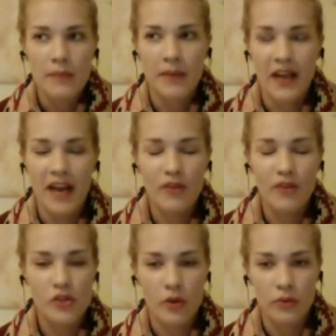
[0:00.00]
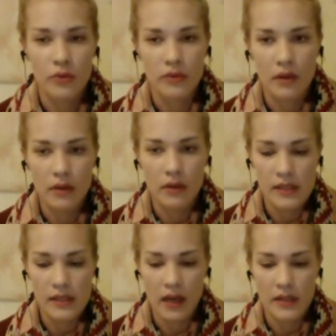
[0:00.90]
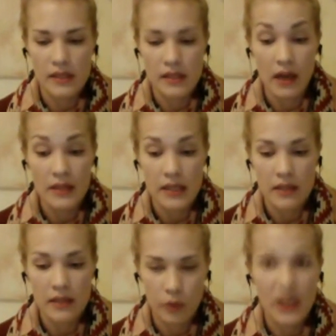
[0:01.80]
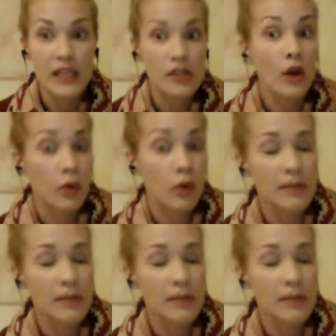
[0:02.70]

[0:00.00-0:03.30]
But I have also started really slowly,